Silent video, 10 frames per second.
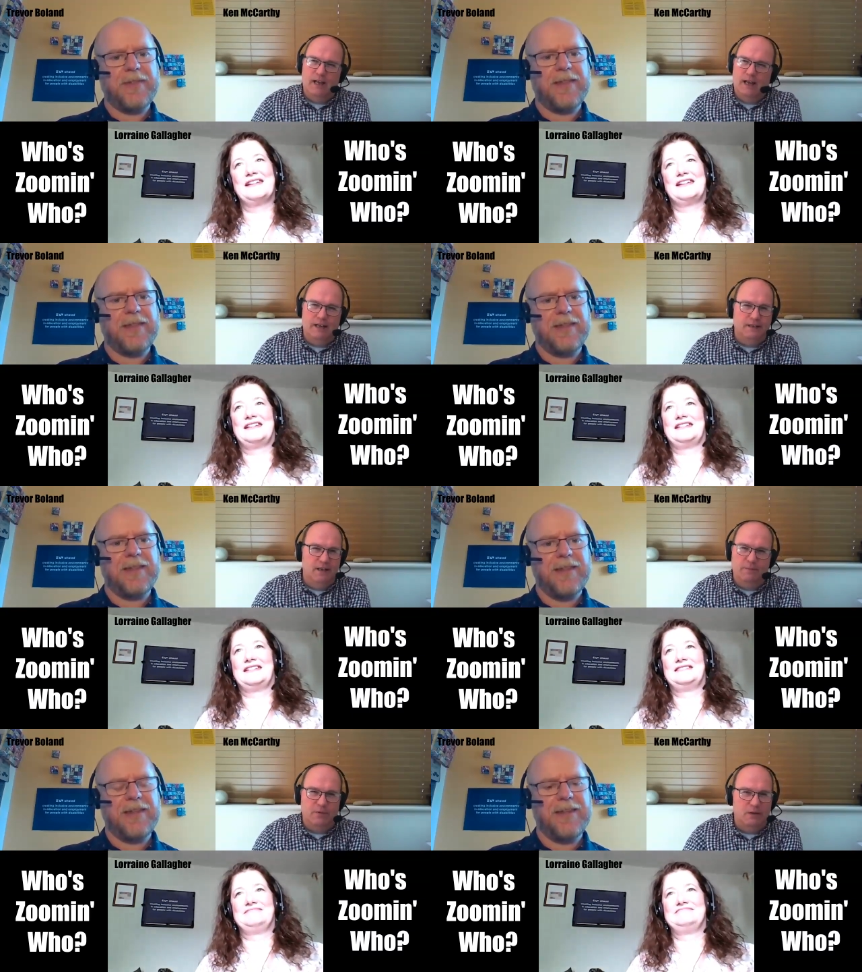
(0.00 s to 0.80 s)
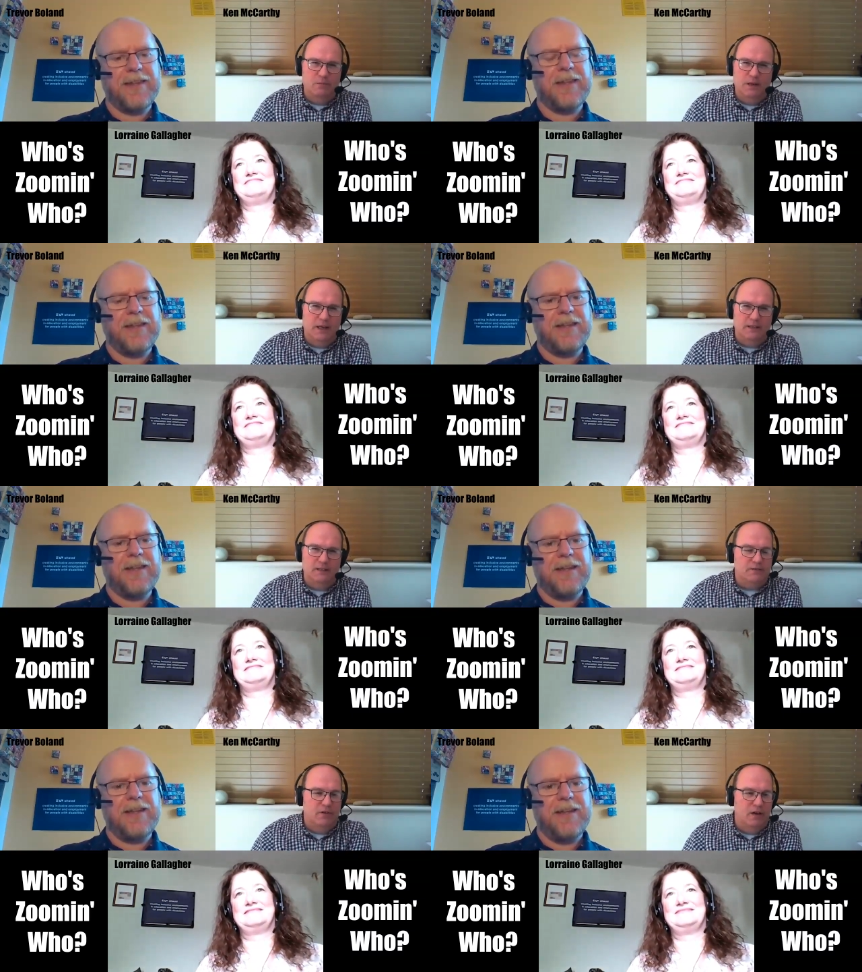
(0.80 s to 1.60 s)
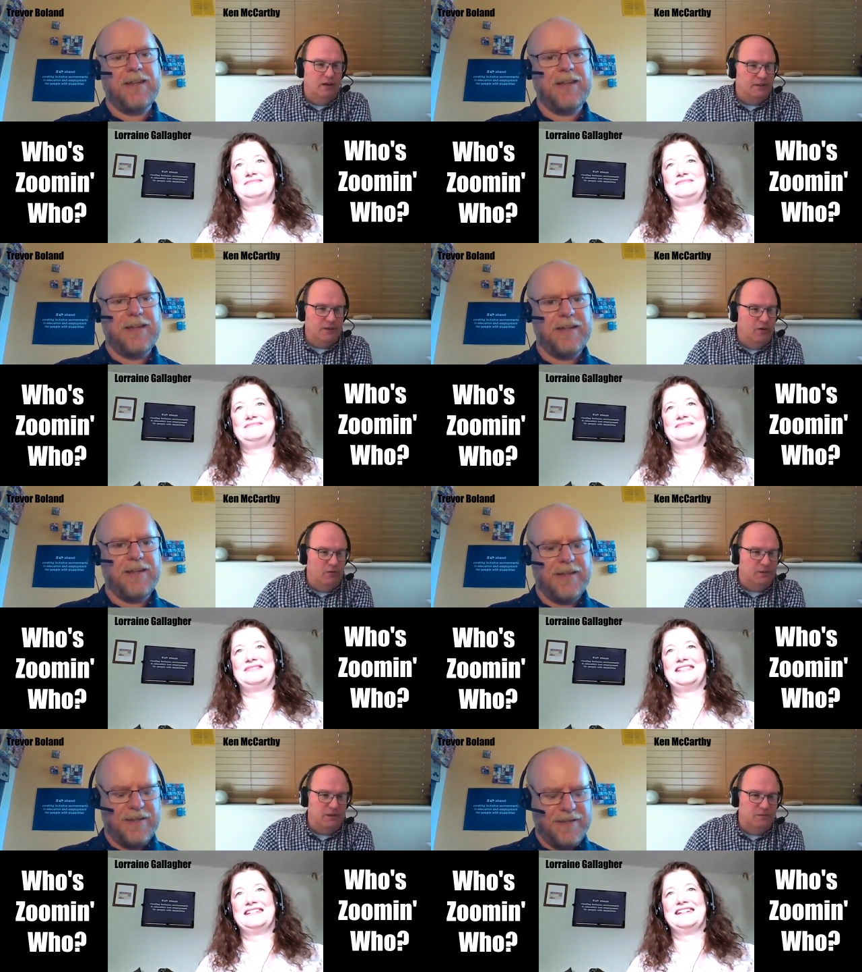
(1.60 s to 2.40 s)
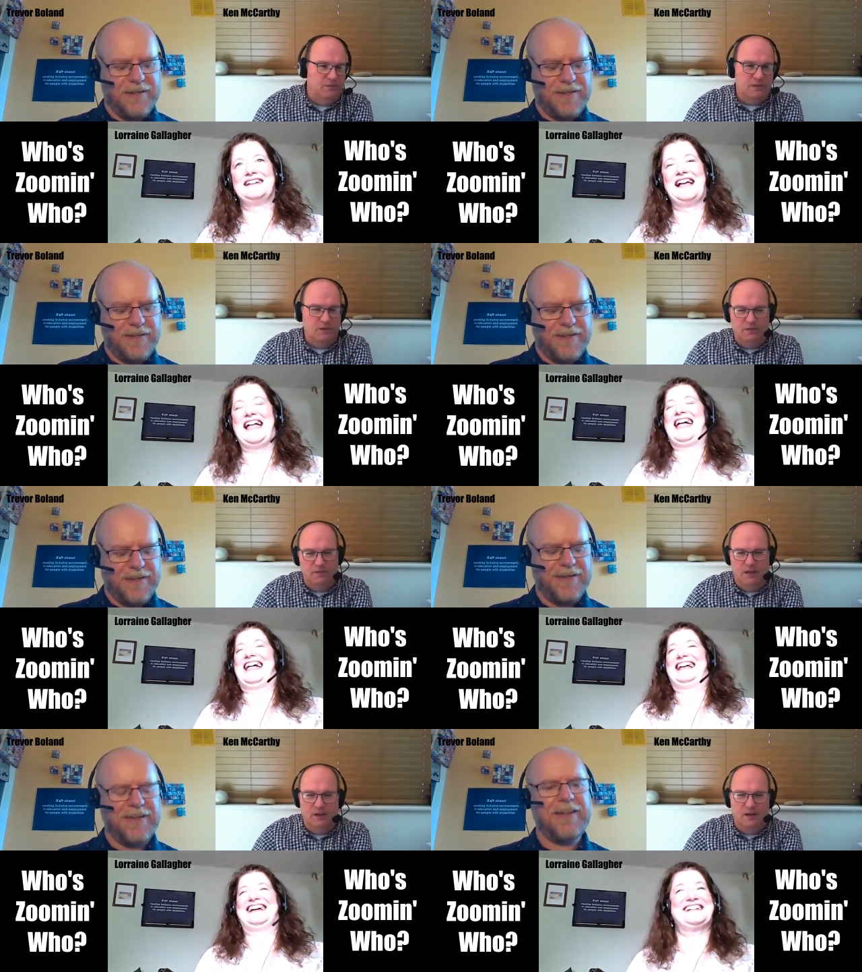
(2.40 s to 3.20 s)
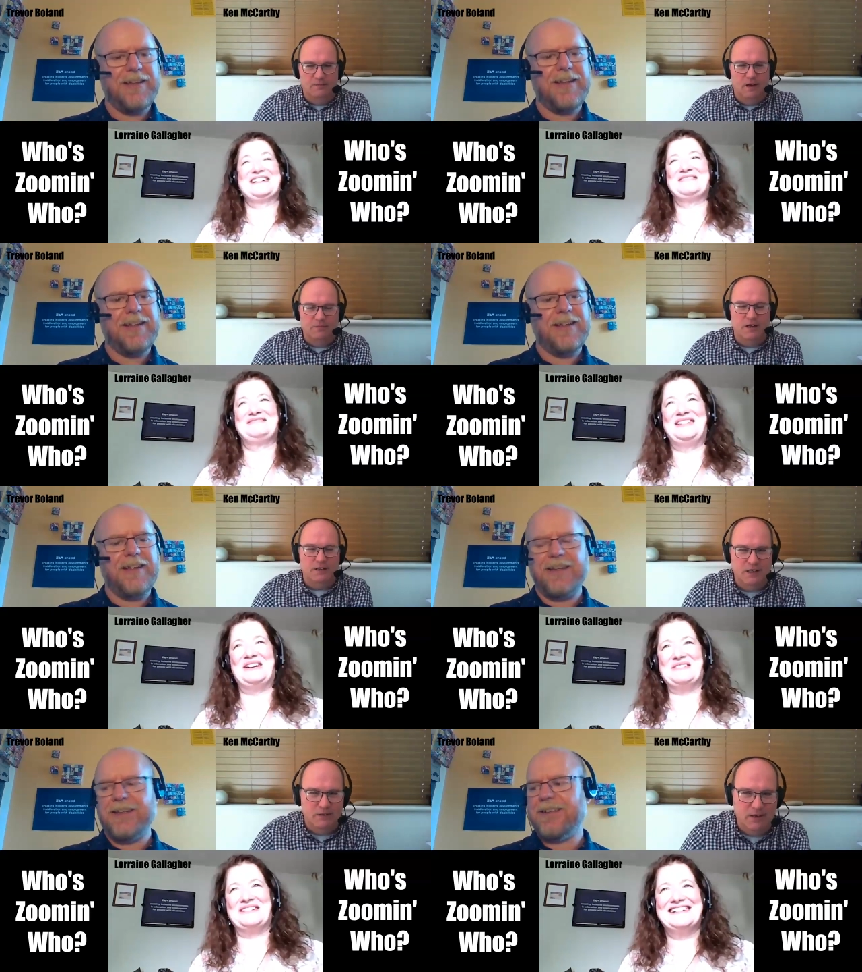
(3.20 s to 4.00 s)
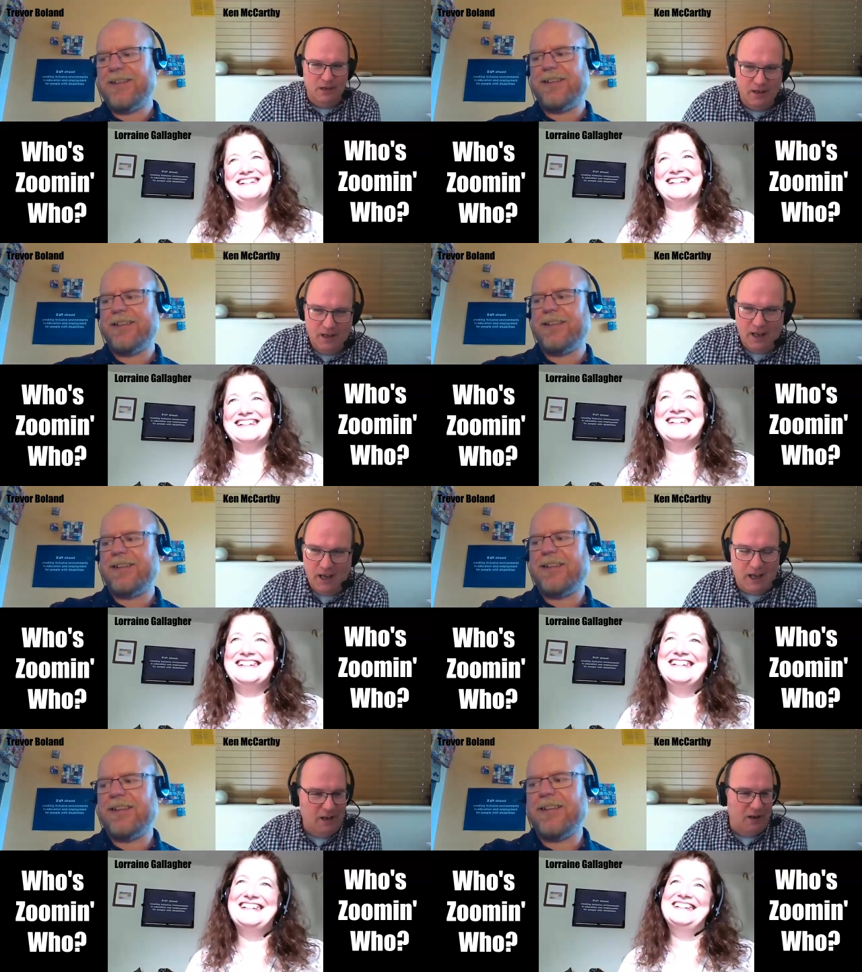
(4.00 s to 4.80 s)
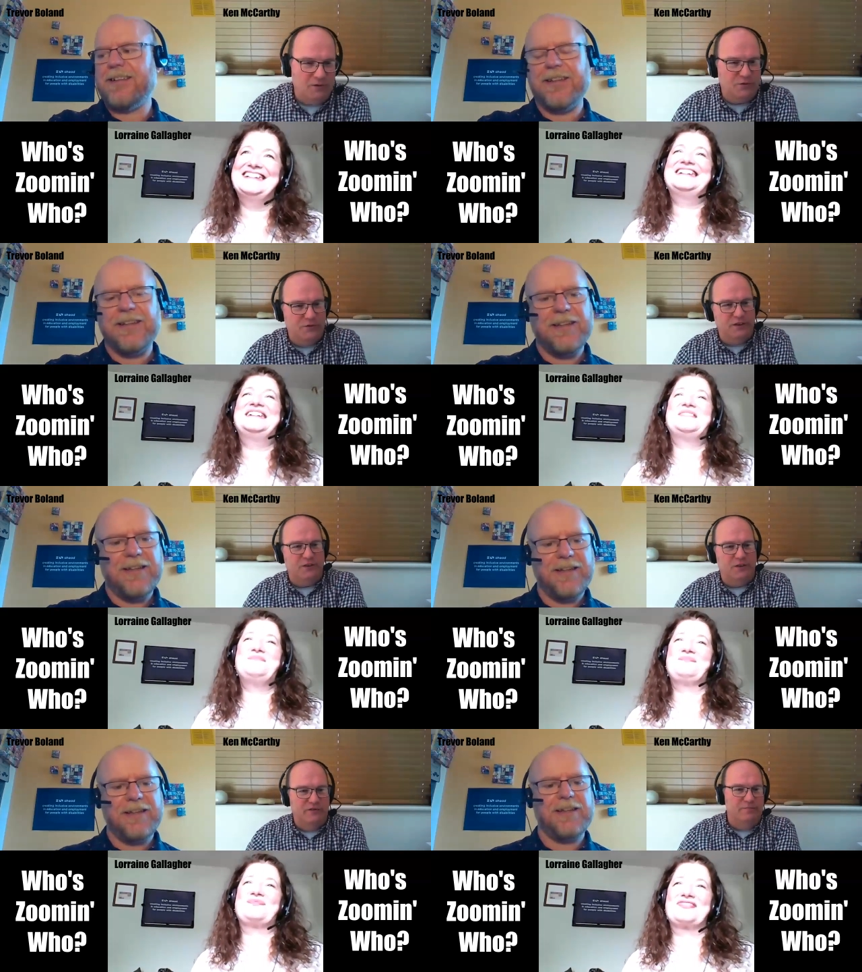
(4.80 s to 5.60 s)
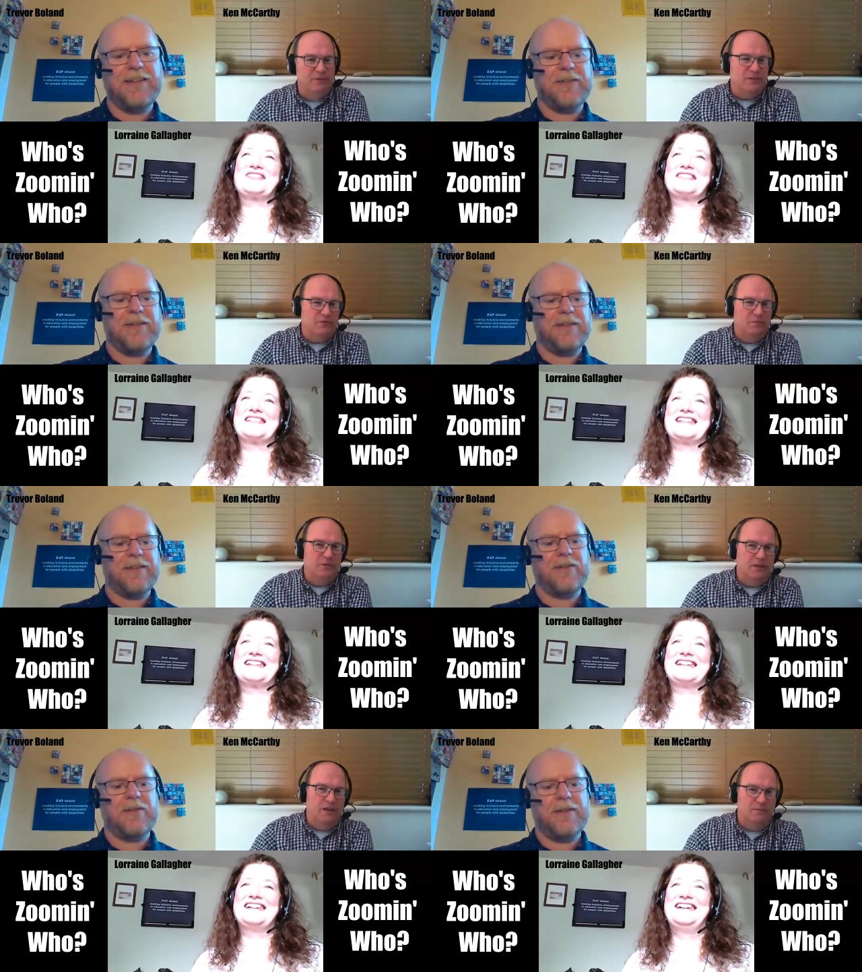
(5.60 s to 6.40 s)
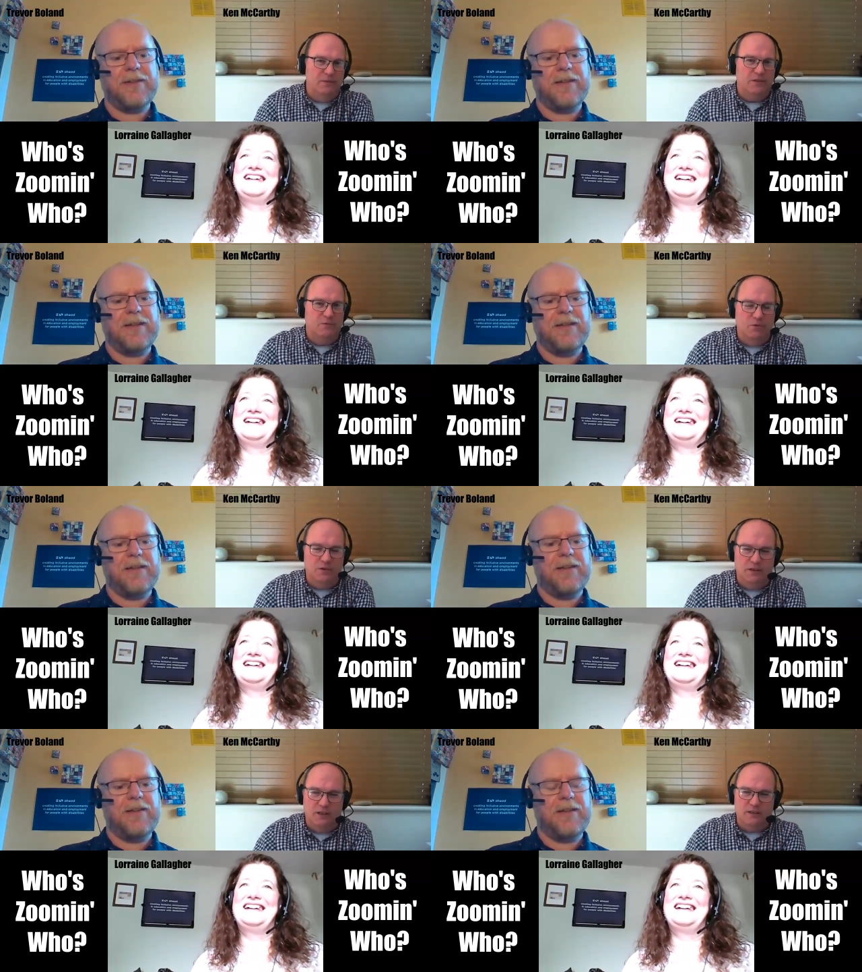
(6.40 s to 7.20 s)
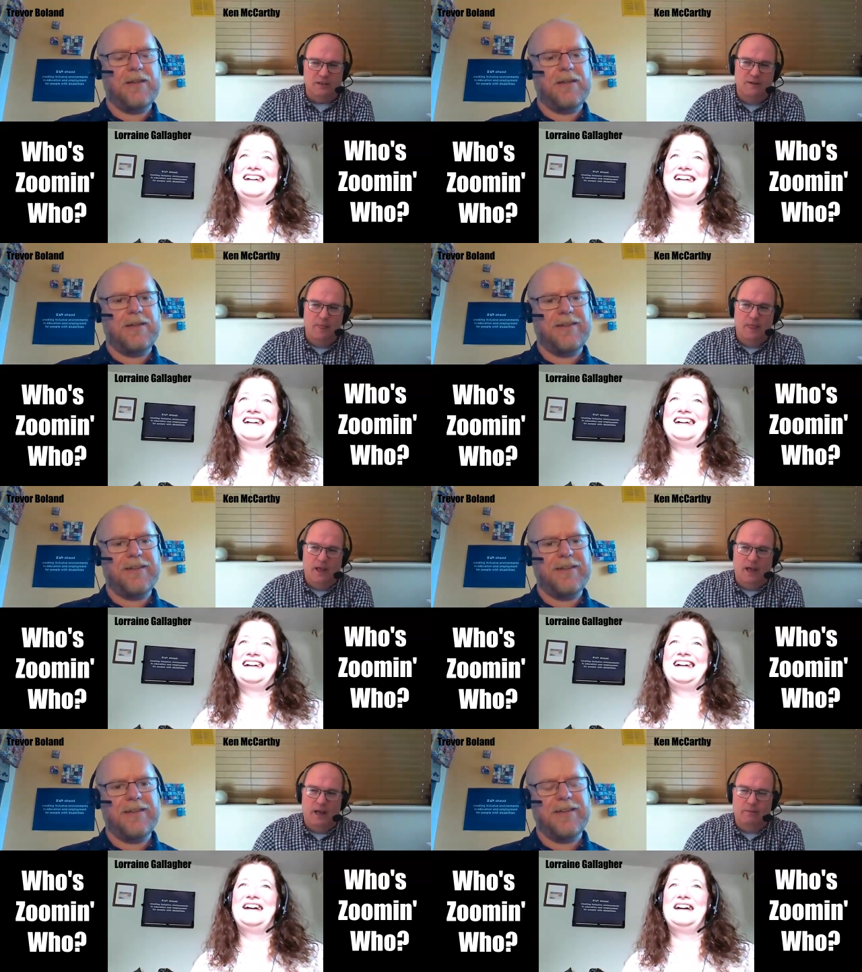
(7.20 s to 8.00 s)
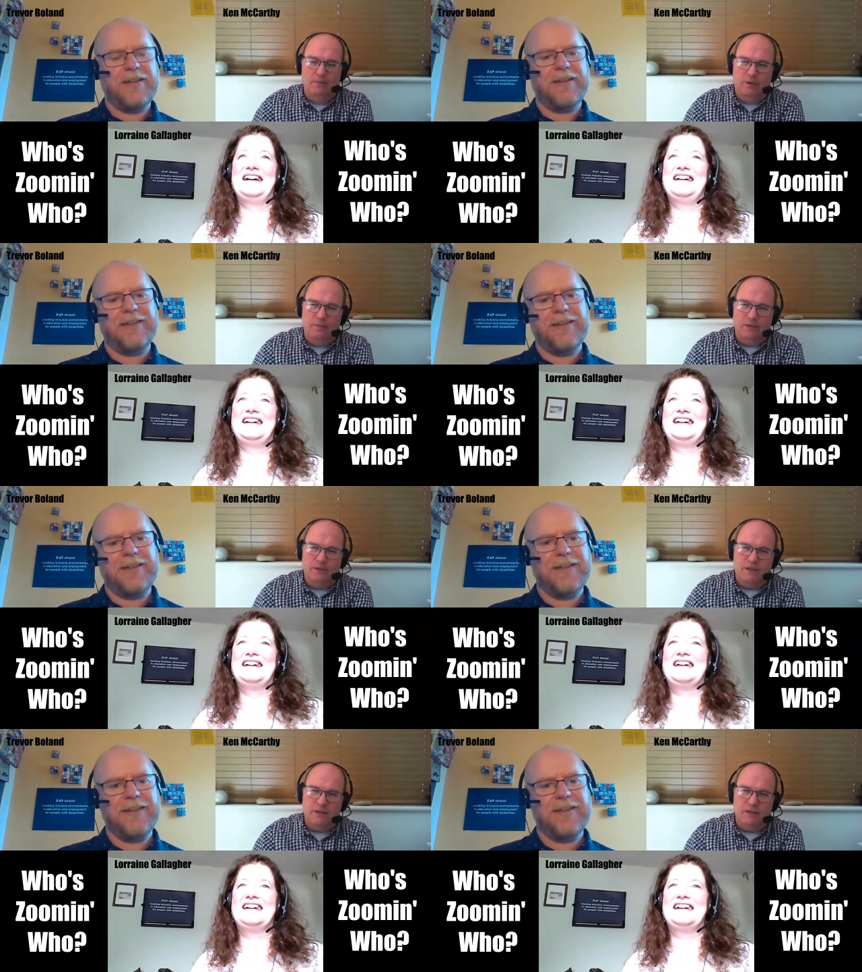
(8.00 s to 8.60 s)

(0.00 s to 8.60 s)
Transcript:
Speaker 1: and I'll probably get this wrong as I always do. So I, am continuing a, a, long tradition of misattributing and misquoting things. Um, but it was a